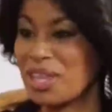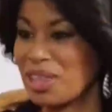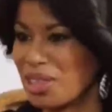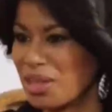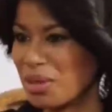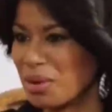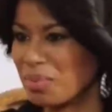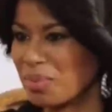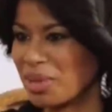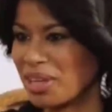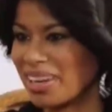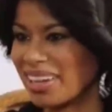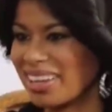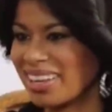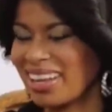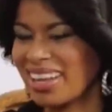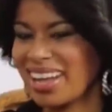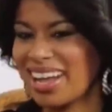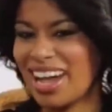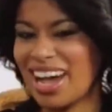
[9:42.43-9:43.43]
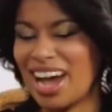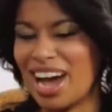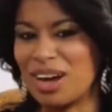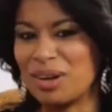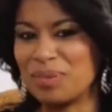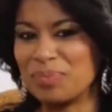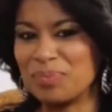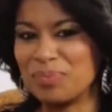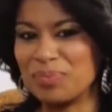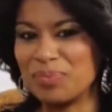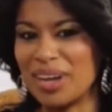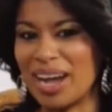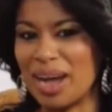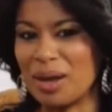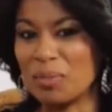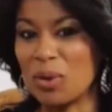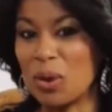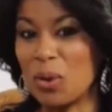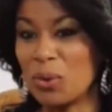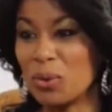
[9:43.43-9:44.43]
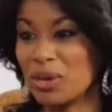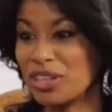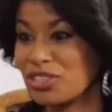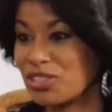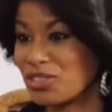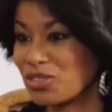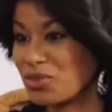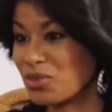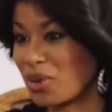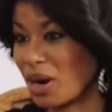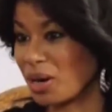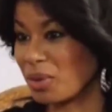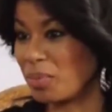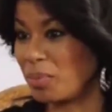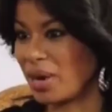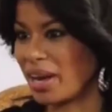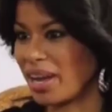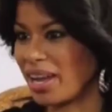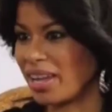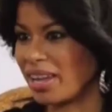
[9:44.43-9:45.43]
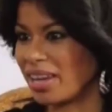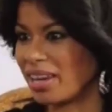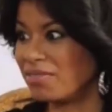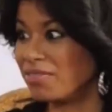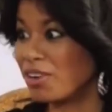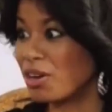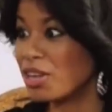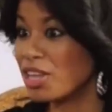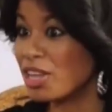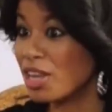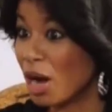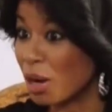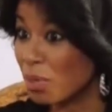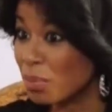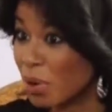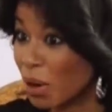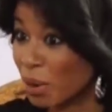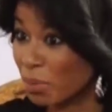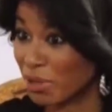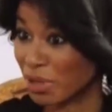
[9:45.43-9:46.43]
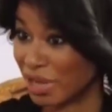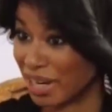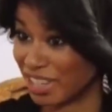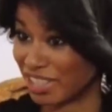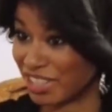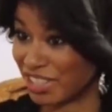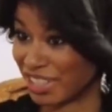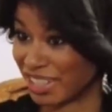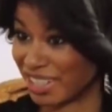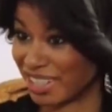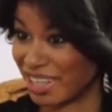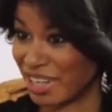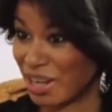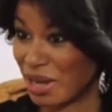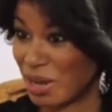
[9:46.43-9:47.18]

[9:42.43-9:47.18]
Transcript: Ethiopia. I'm always struck by a very young population